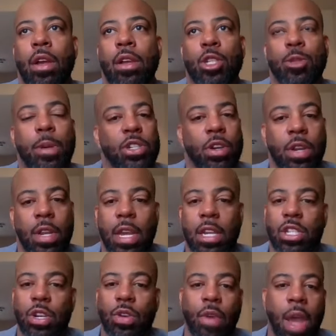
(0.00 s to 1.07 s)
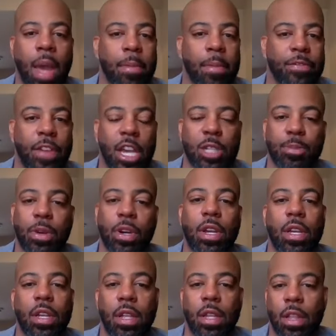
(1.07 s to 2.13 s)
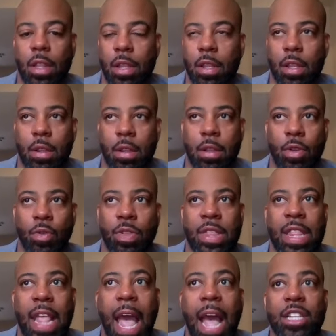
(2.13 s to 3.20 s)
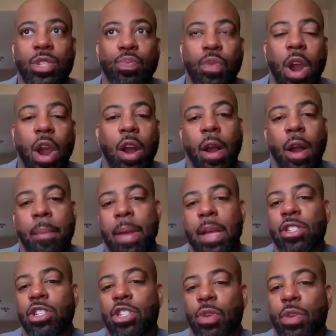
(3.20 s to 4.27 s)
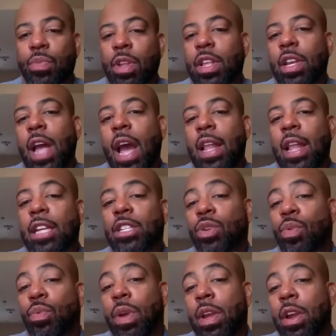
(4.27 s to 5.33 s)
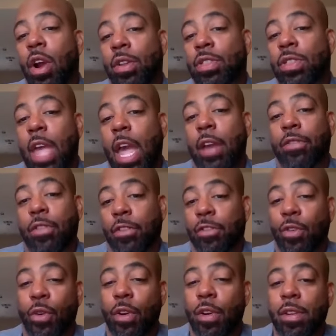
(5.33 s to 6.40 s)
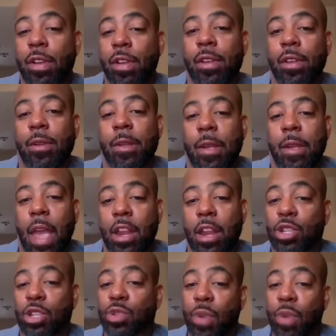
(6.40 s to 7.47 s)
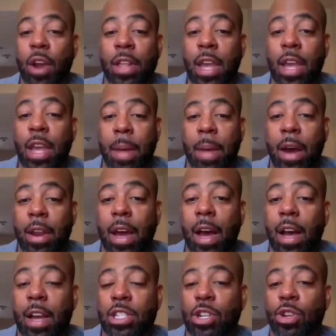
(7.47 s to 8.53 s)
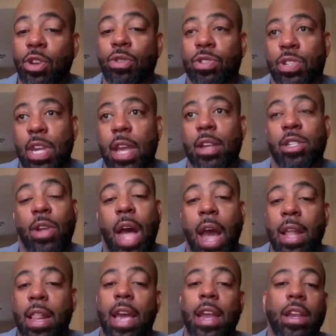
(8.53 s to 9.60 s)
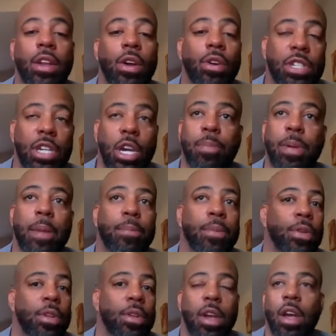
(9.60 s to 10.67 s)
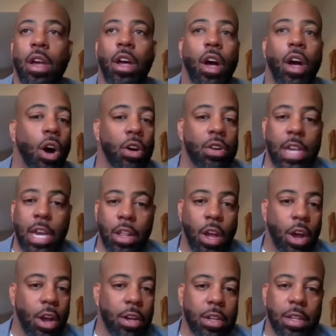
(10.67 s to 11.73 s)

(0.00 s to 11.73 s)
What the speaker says: especially on Instagram and Facebook, that's where our messaging really highlights who we are thankful for. It is rarely about us. You'll see us highlighting hotel people all day long.